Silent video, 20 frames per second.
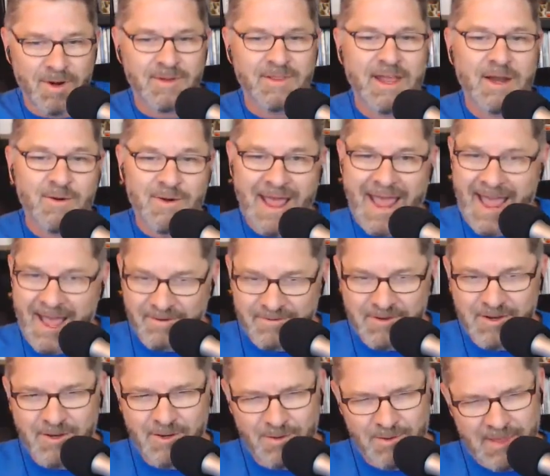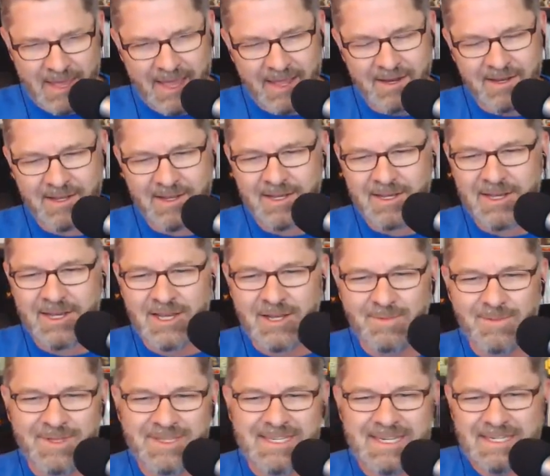They don't have to do that.
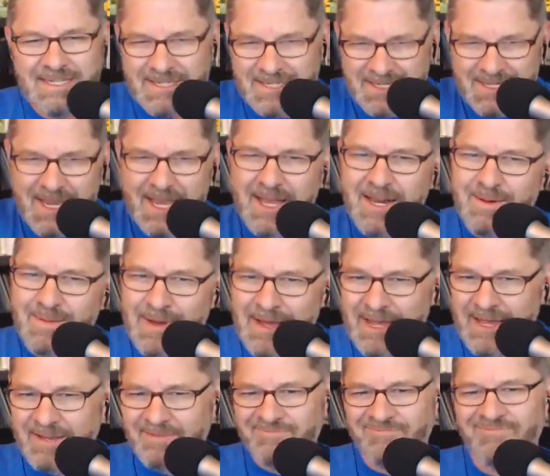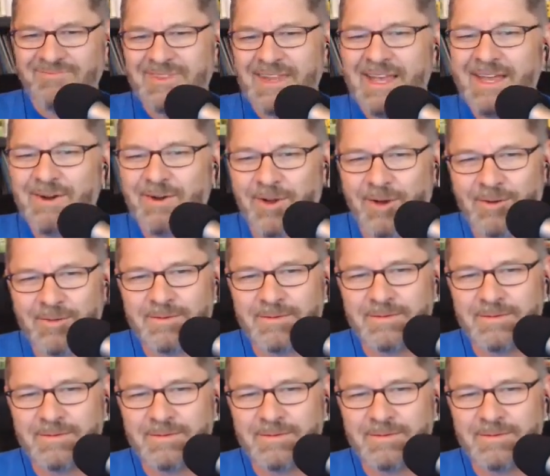But that's just kind of I don't know,